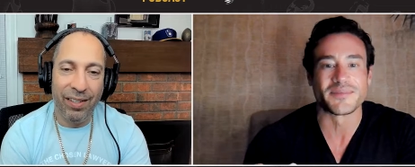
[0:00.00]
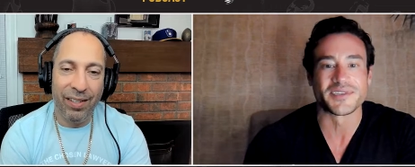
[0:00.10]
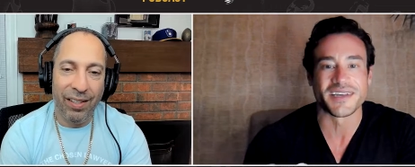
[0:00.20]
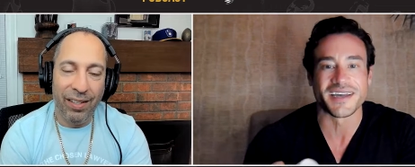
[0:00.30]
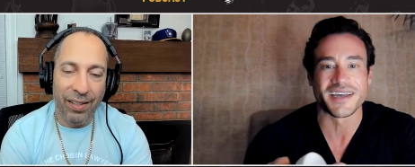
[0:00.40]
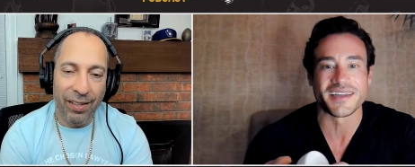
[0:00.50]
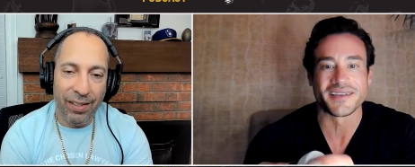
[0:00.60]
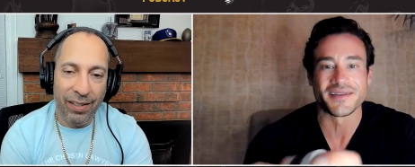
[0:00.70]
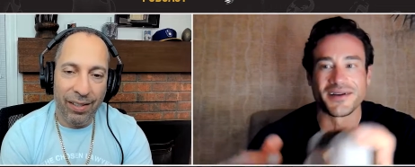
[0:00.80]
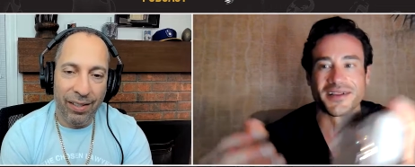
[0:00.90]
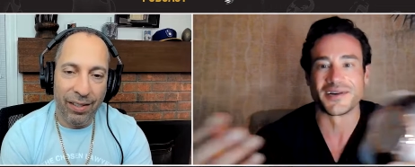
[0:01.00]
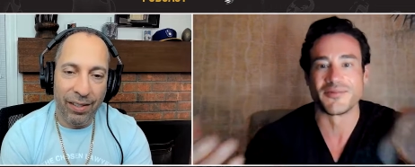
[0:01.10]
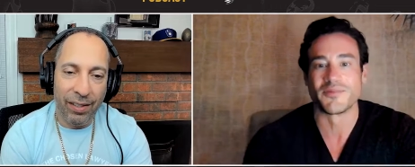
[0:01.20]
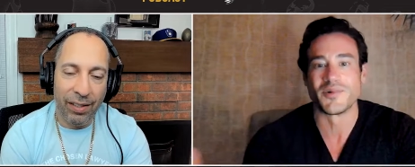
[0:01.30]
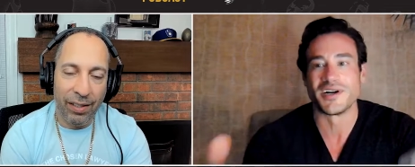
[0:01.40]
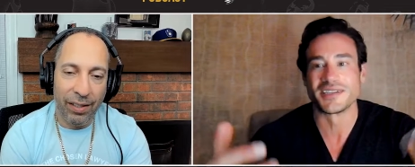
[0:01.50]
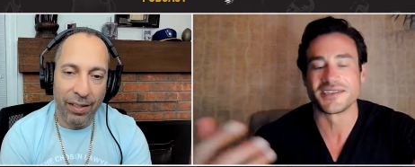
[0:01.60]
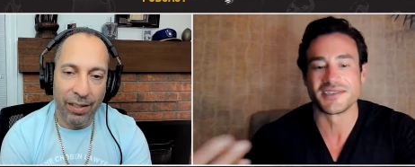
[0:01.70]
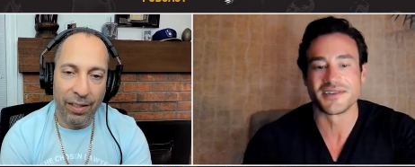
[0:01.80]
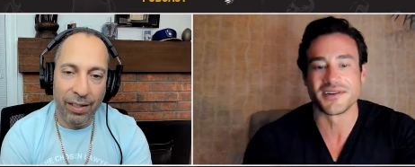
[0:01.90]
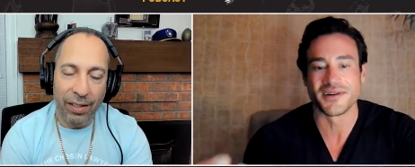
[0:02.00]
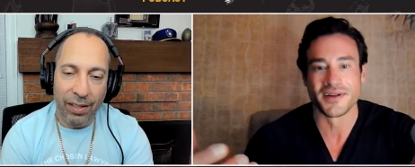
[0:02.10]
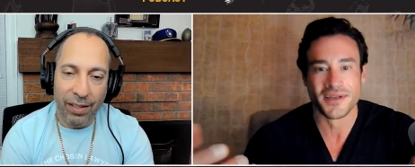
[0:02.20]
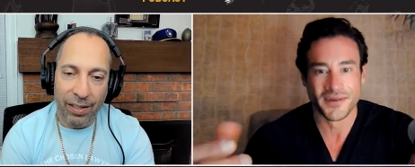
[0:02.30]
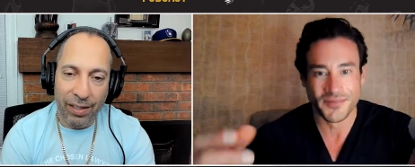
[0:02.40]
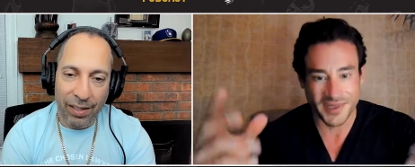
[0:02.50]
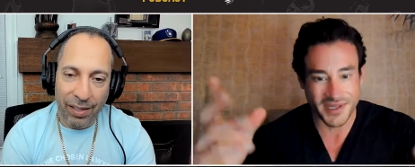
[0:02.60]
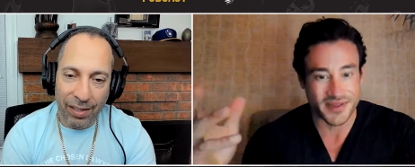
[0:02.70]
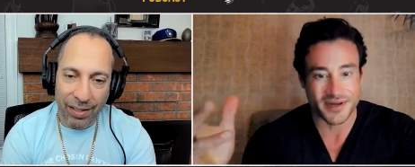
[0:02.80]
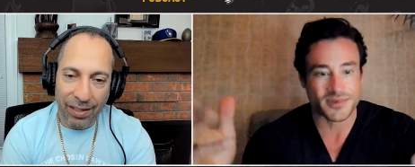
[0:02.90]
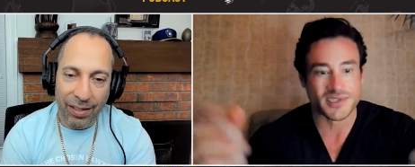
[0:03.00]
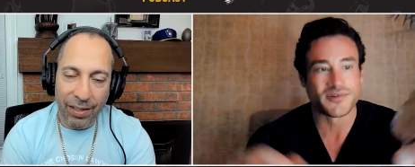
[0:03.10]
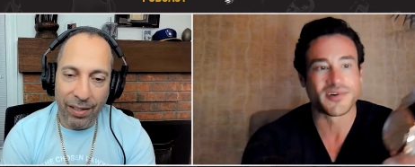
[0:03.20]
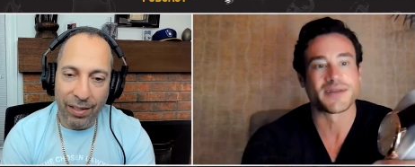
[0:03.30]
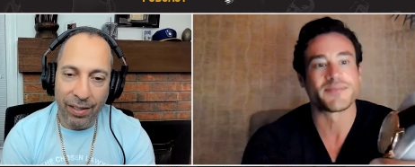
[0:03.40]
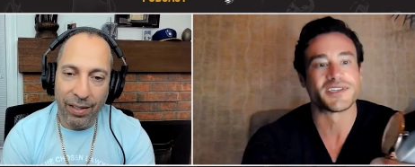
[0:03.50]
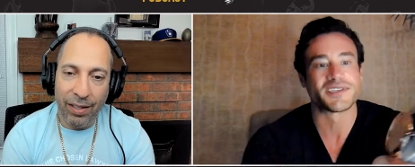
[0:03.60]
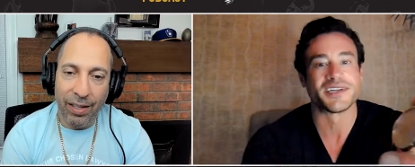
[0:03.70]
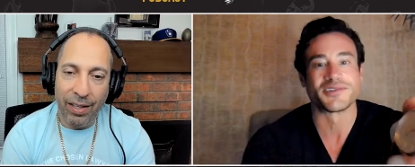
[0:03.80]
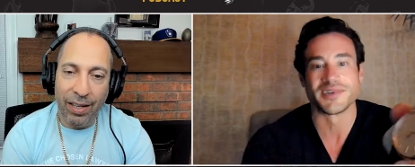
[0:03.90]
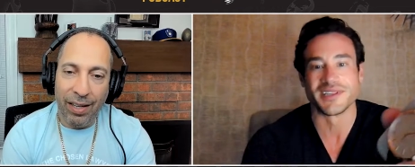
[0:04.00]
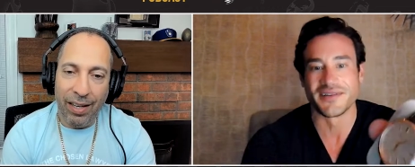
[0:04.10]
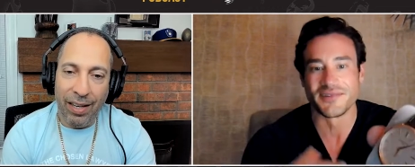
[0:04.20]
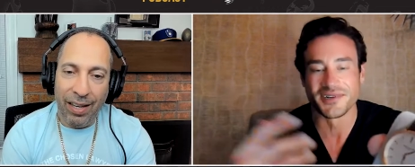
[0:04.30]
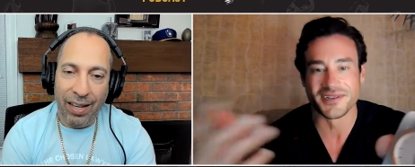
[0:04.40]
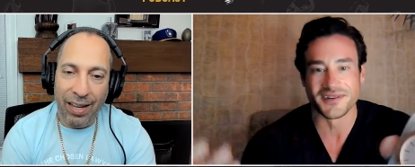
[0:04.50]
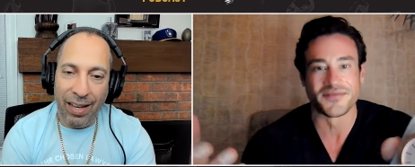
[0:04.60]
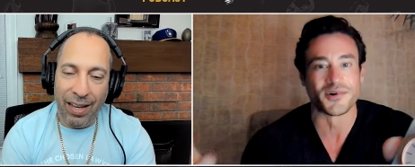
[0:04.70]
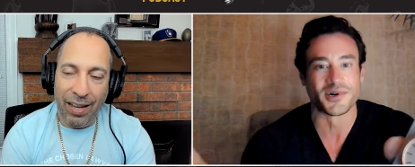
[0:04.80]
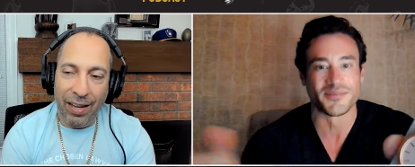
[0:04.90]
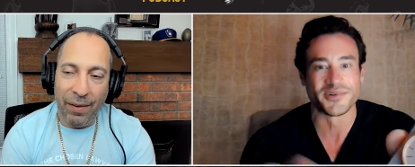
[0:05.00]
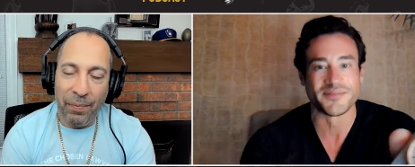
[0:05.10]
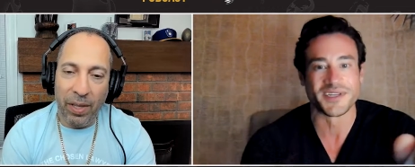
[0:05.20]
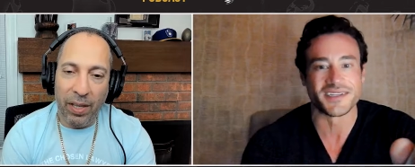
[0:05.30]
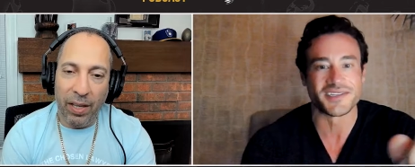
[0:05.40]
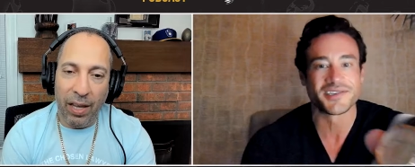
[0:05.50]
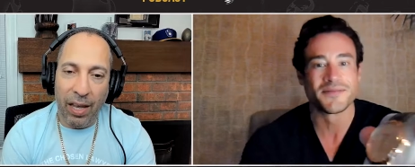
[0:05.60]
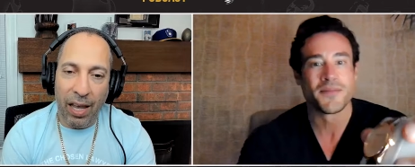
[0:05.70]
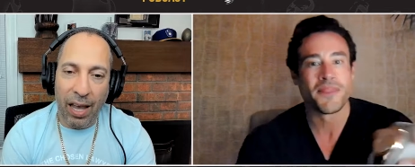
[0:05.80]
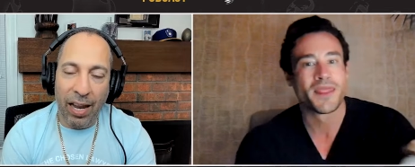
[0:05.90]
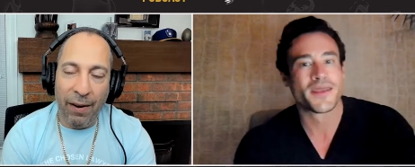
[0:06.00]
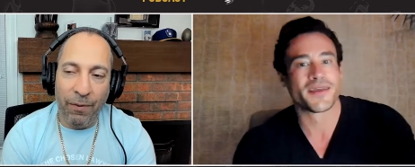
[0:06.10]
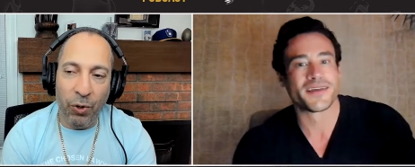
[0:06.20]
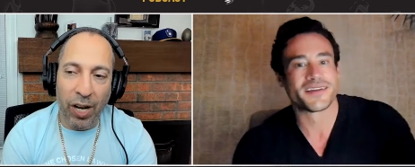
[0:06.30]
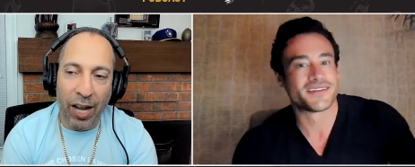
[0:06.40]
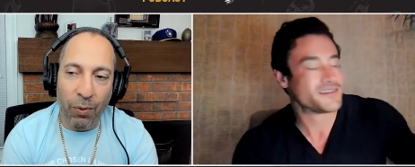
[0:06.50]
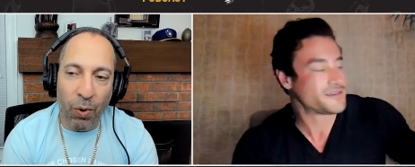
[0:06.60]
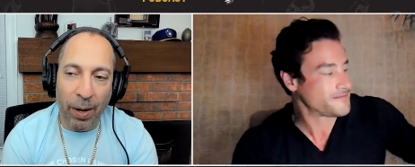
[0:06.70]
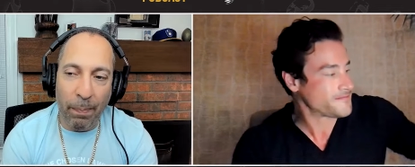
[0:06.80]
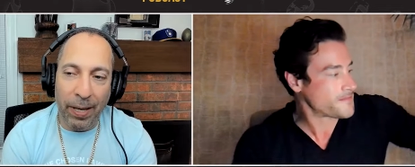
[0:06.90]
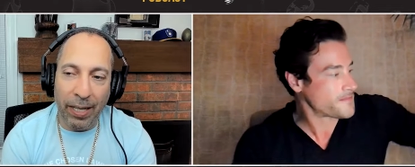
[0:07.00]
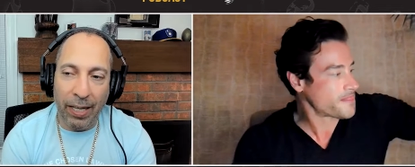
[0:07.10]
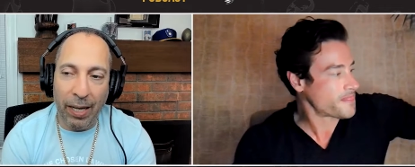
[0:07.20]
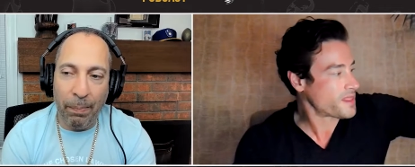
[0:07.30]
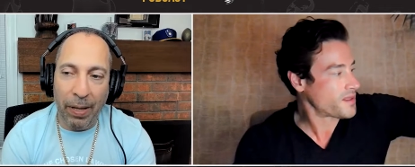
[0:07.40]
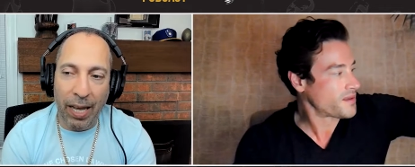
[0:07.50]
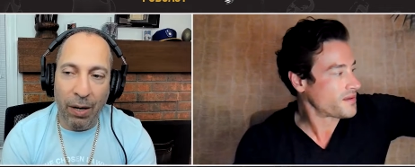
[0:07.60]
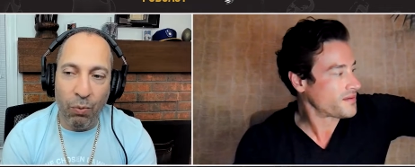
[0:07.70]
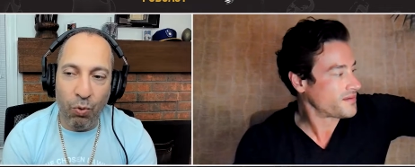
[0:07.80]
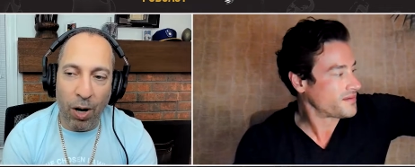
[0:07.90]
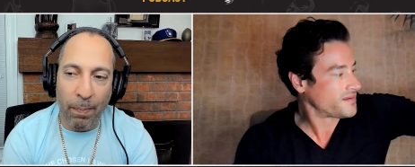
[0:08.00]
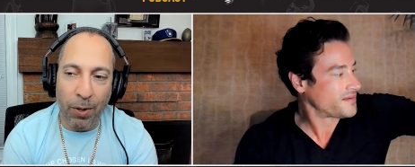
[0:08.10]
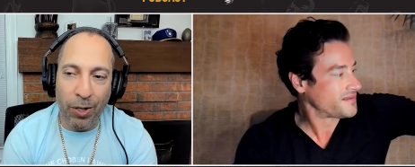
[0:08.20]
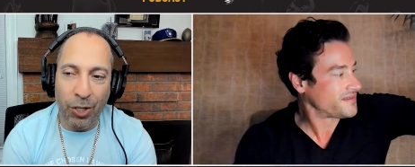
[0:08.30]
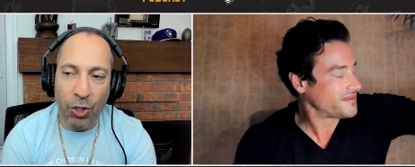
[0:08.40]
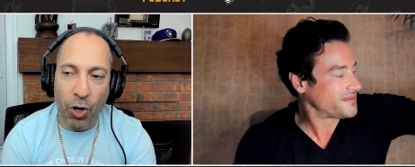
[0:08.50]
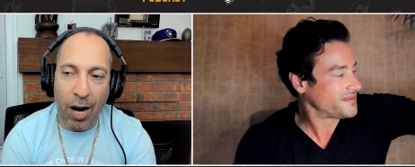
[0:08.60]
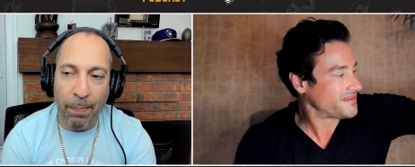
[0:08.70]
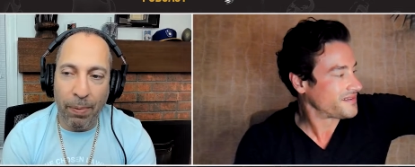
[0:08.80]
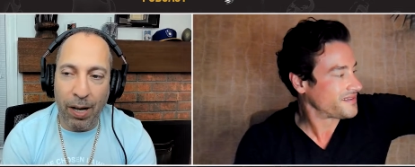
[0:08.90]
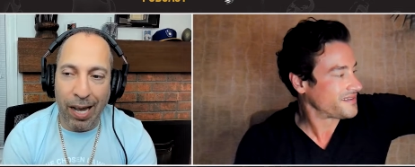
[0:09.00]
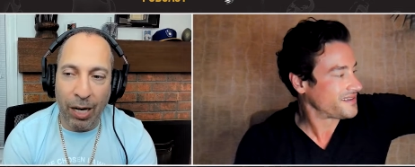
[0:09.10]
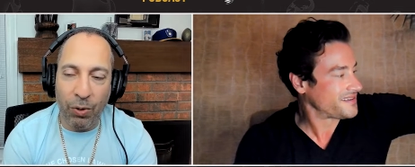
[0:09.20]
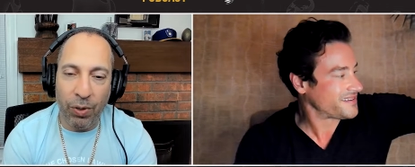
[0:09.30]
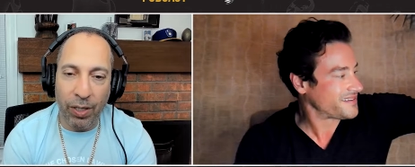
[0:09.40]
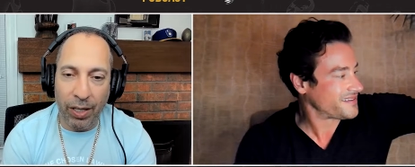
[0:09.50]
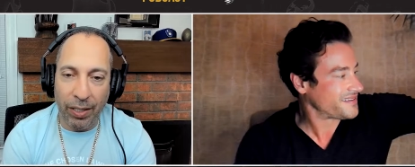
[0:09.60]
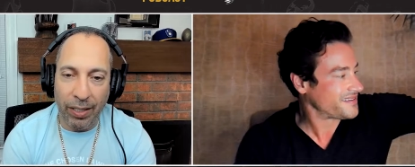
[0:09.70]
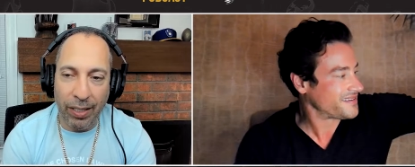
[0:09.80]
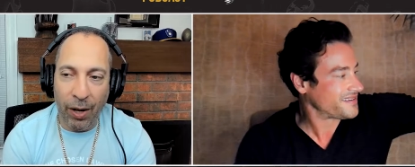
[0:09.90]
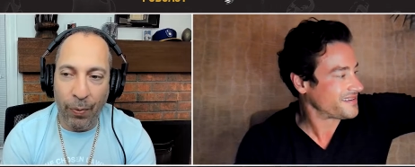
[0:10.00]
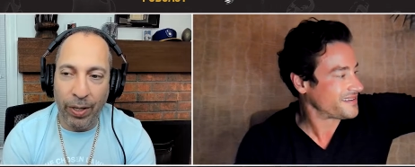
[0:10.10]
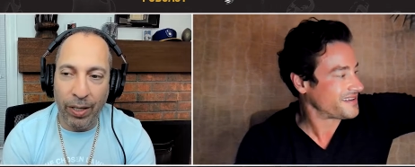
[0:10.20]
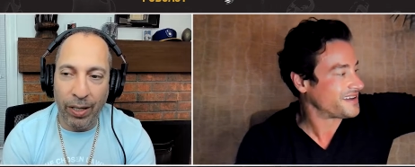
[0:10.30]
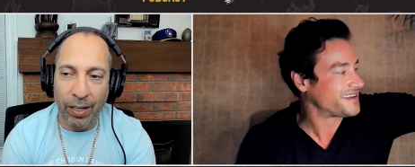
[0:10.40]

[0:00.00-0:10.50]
Speaker 1: ups that all anyone wants is their what they thought was their crappiest entry level affordable
Speaker 2: piece. And if you and I want to pick up a rubber strap aquanaut, how we go,